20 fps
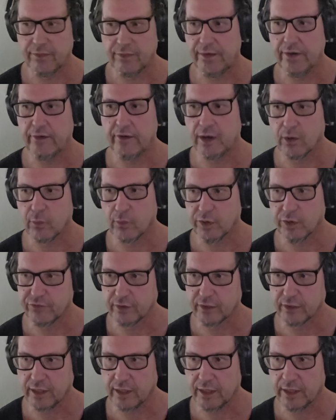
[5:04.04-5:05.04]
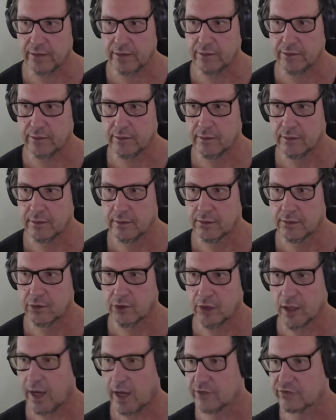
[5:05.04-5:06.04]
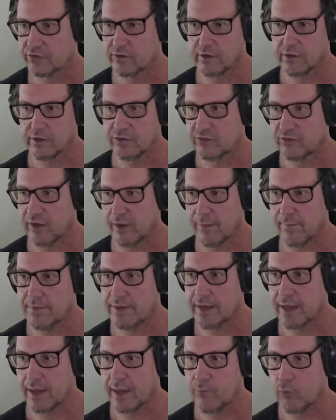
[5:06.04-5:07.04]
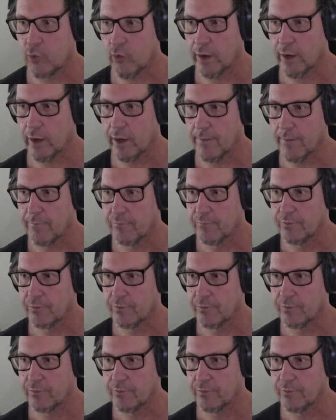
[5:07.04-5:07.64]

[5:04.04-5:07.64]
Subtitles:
and there I was again, lost in the same damn way